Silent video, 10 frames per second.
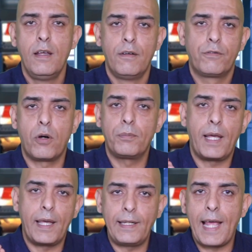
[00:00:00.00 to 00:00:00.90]
from
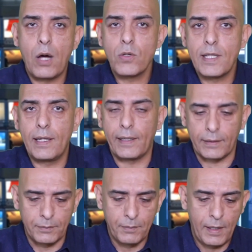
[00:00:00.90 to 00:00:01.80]
the in-house delegate
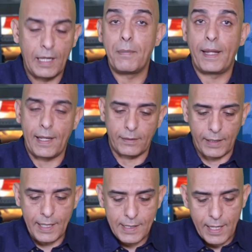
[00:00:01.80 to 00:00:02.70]
in Manhattan.
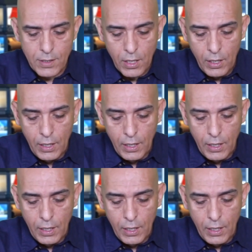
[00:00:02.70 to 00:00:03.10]
He said